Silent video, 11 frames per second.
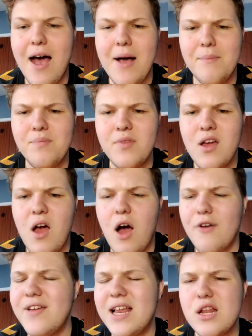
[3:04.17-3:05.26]

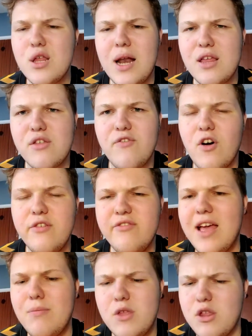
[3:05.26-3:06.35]
I think in his last five
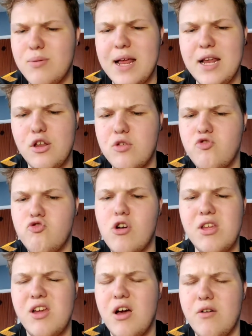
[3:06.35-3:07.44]
games, he's played
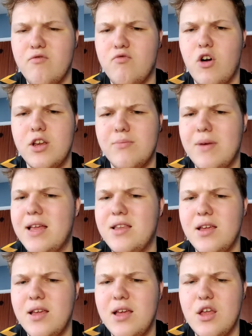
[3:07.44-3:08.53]
striker,
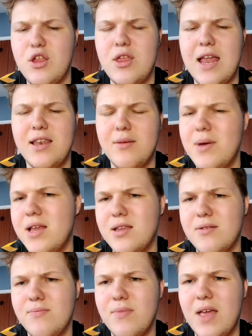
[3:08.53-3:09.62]
right-mid,
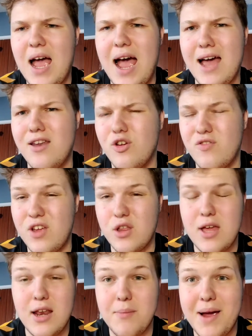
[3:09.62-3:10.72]
centre-mid, and I think
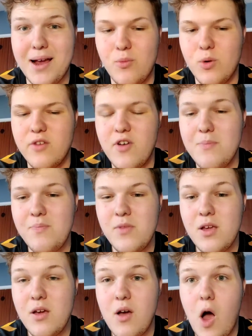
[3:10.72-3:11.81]
centre-back in one of them.
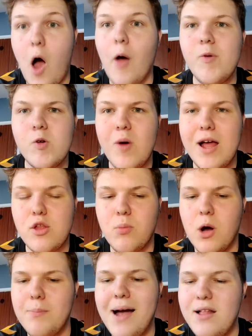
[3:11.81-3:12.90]
I'm going to add to
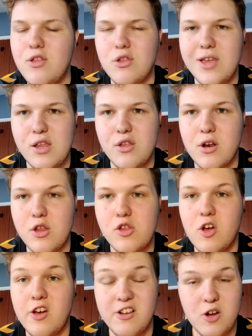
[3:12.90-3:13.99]
my bets and say he's going to
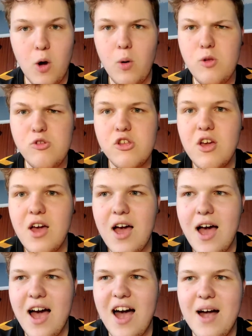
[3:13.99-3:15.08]
start in goals.
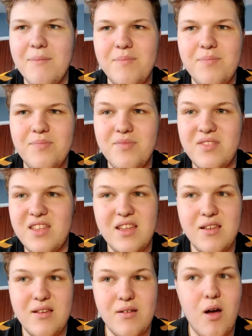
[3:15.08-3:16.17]

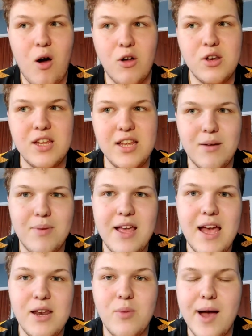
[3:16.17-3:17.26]
Honestly, he can
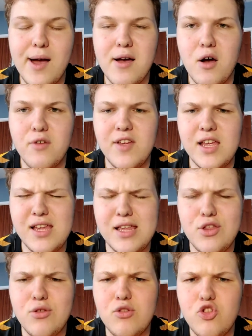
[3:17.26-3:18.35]
play anywhere. I think
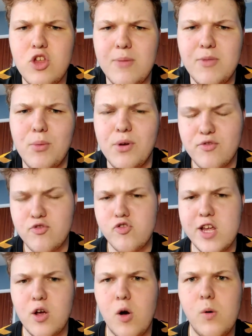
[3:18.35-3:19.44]
he's chipped in with
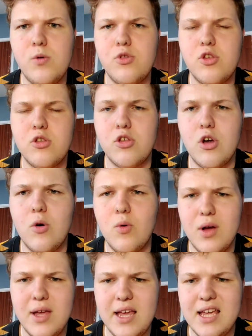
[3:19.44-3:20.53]
three goals, so
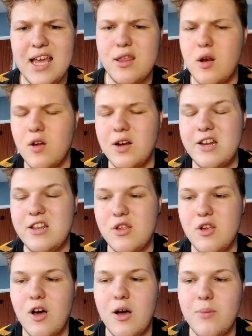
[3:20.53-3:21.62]
he's likely to
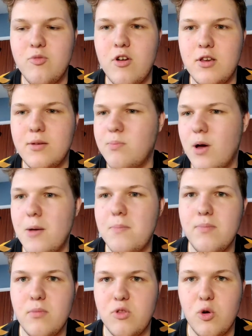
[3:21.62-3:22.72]
start up front,
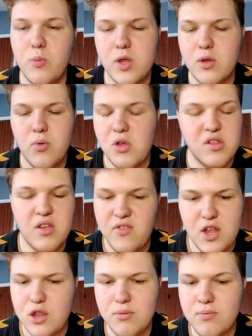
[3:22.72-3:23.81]
but don't be surprised if
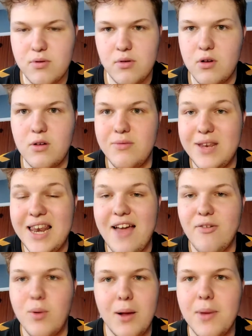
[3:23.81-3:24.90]
he's
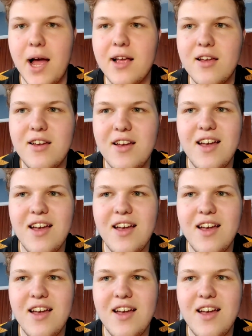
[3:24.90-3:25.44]
left wing-back.